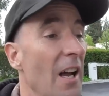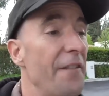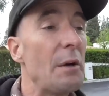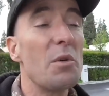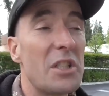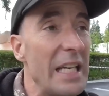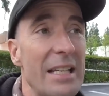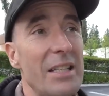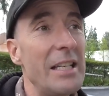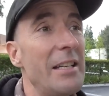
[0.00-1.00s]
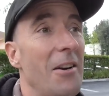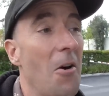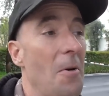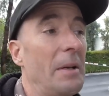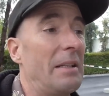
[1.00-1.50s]
If it was easy, you
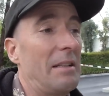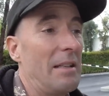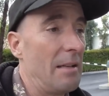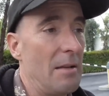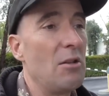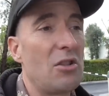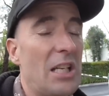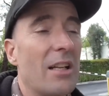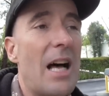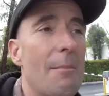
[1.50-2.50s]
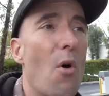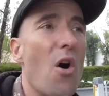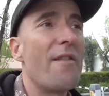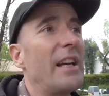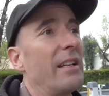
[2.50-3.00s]
know, you'd see a lot
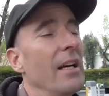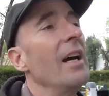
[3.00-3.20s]
more of it,